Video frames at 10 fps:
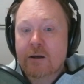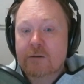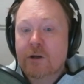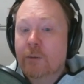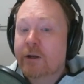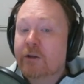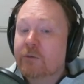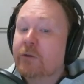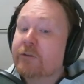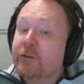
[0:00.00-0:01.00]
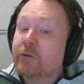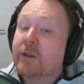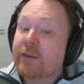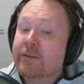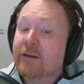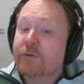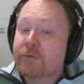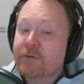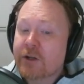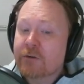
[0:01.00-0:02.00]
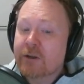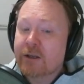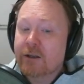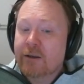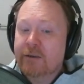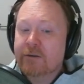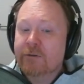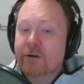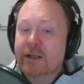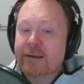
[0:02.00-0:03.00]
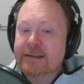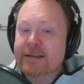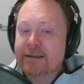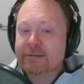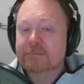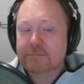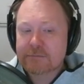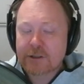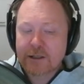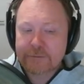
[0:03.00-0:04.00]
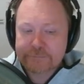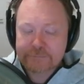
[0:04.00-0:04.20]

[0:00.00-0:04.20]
Nobody else wants to do that stuff. Generally, it's a very easy in. Okay.